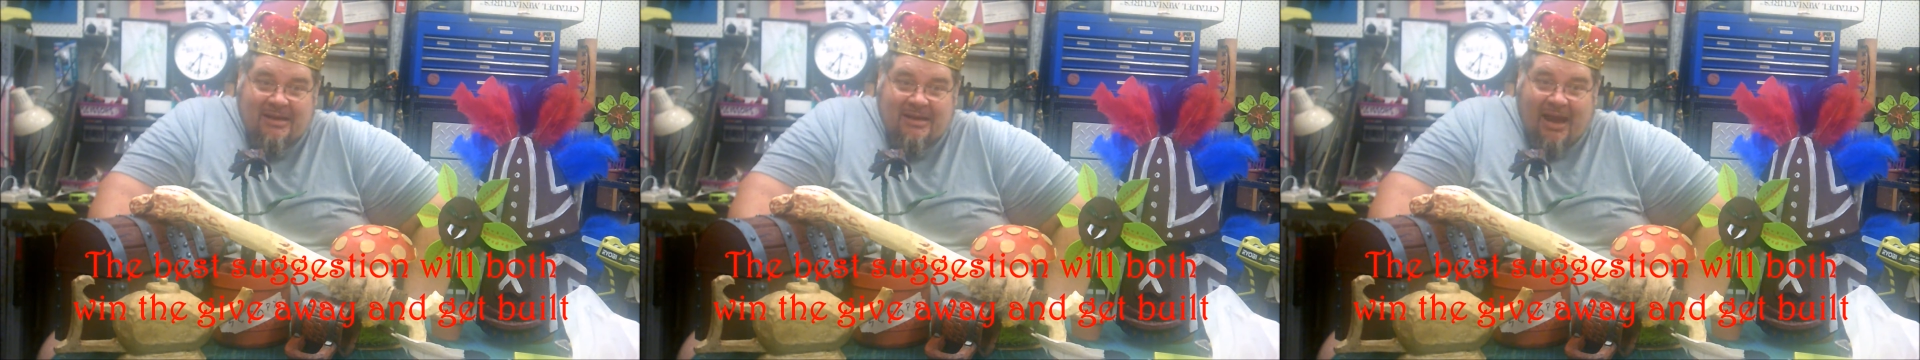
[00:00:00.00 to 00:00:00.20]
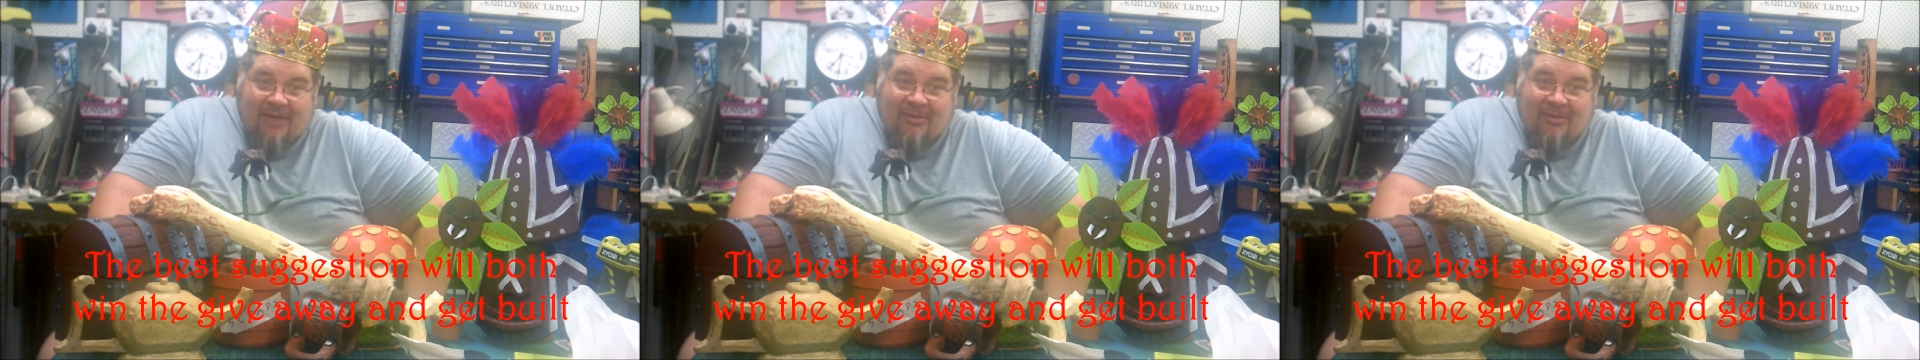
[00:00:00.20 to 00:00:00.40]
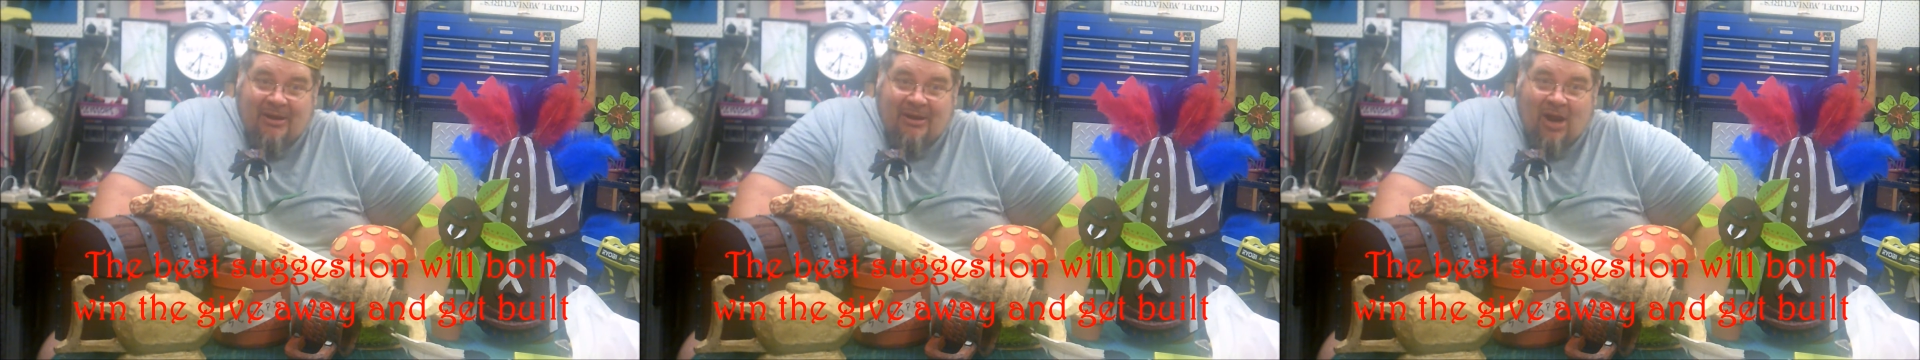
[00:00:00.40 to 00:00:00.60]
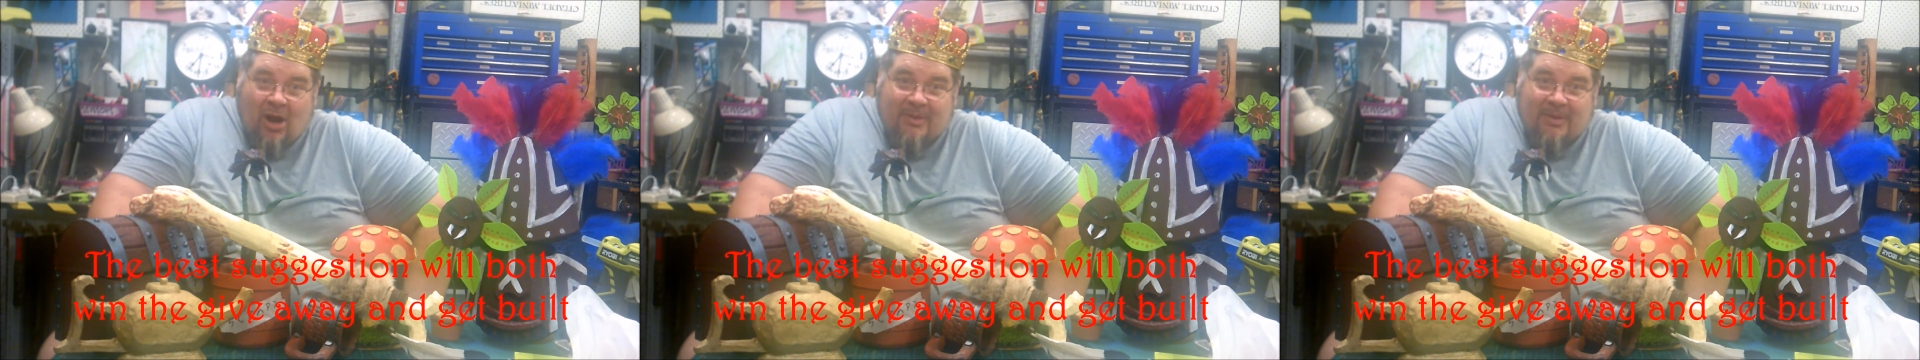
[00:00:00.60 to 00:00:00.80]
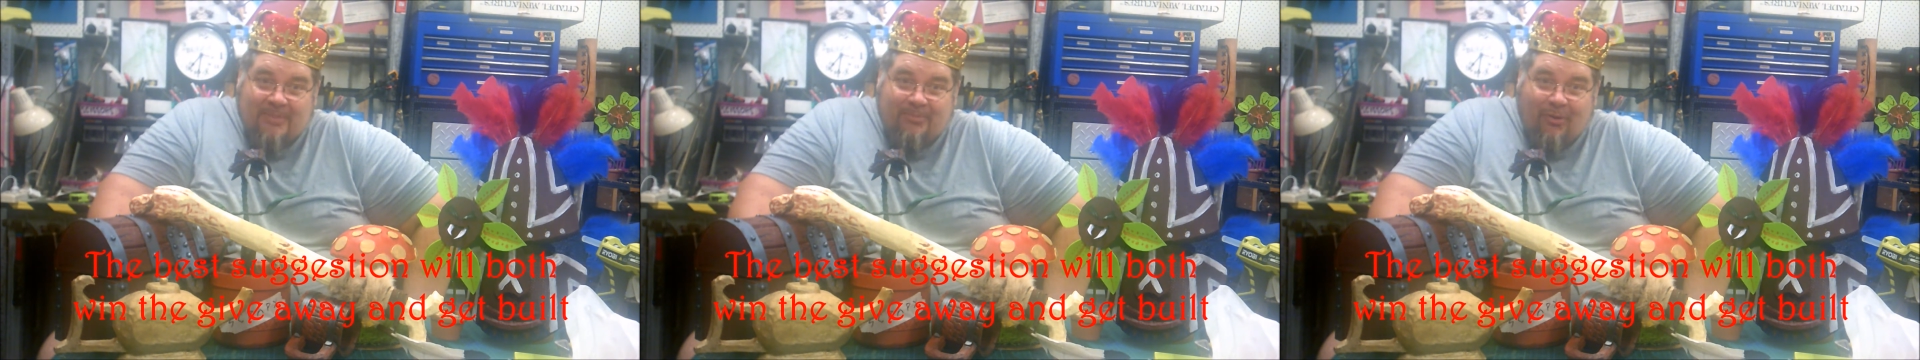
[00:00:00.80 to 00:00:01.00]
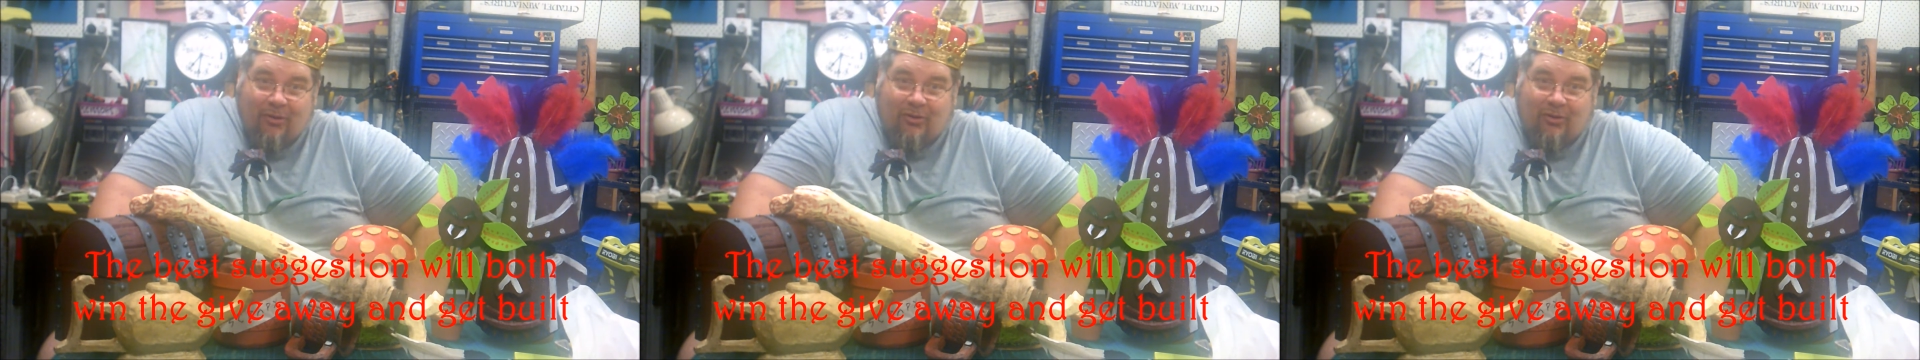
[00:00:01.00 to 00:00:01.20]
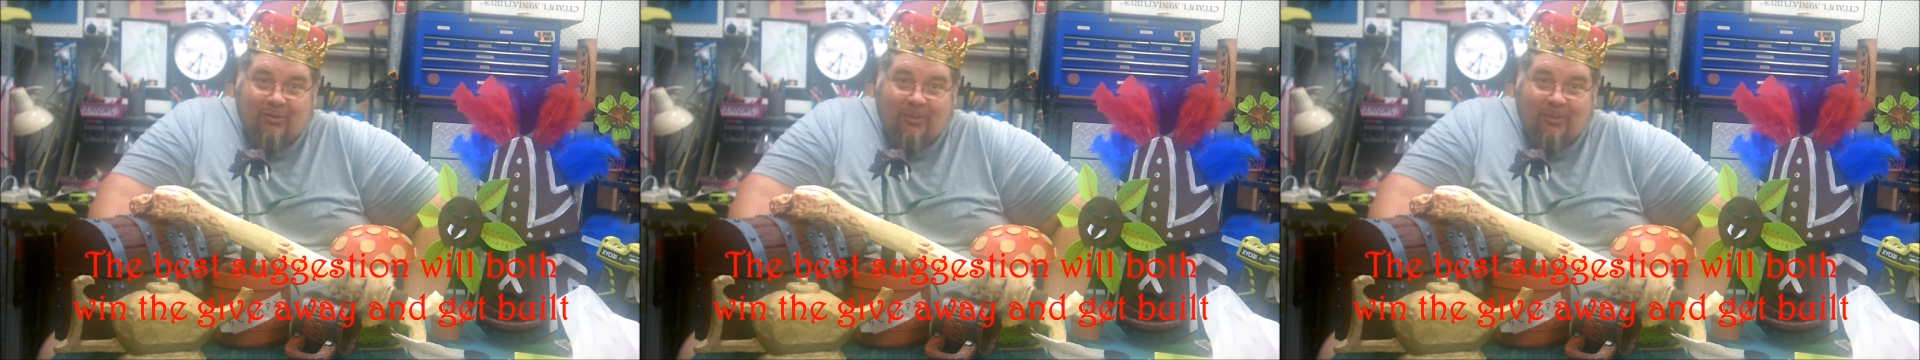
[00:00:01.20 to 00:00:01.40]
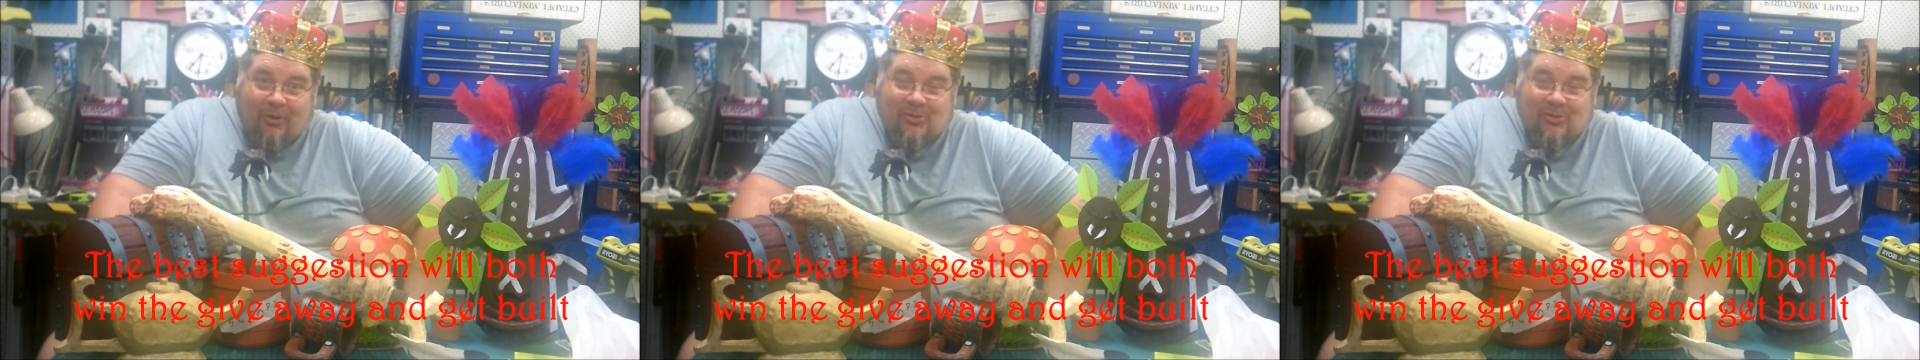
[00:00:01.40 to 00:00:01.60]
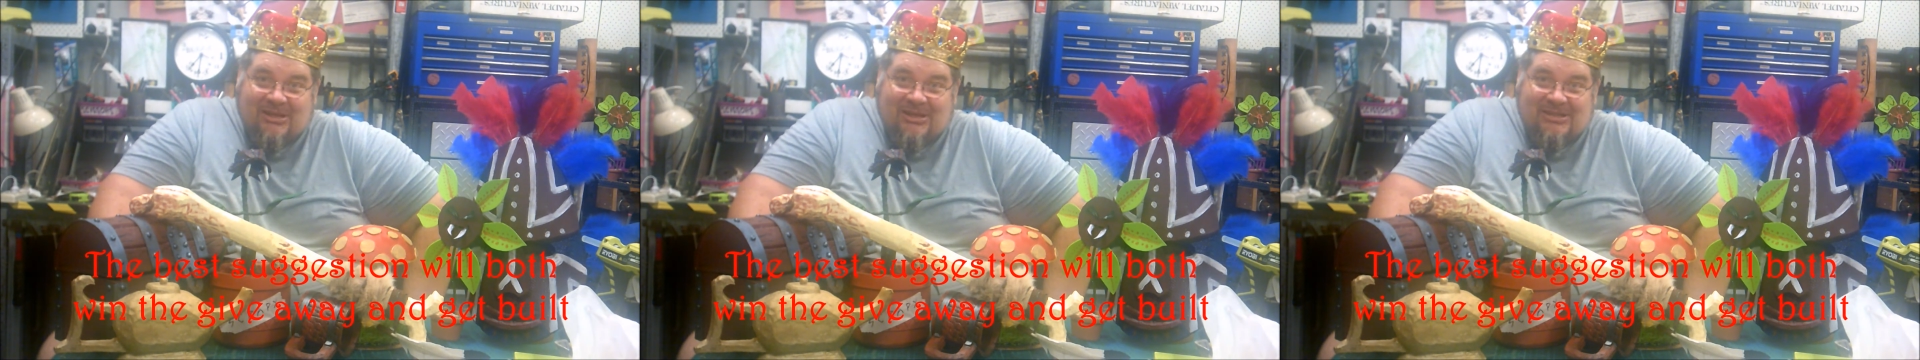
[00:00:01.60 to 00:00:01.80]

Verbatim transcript: And then I'll be broke posting